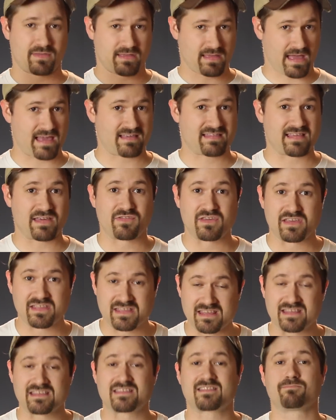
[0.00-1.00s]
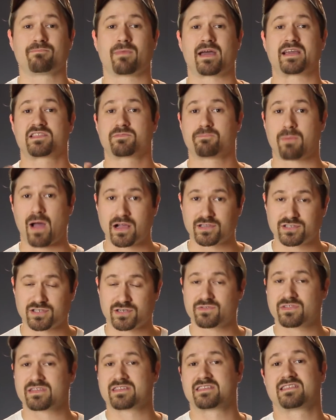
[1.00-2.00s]
this is my
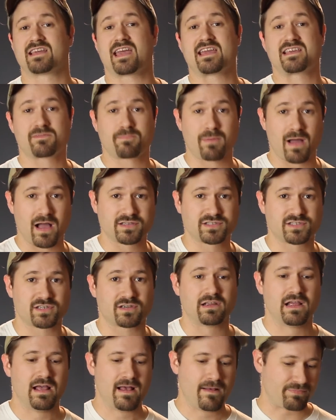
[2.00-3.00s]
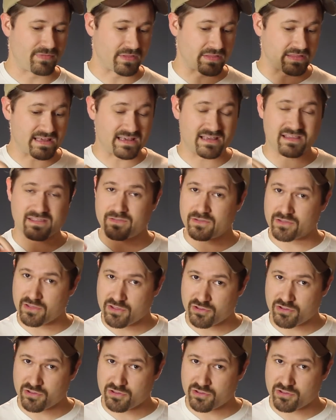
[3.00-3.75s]
sponsor, this is a sponsor. The links in the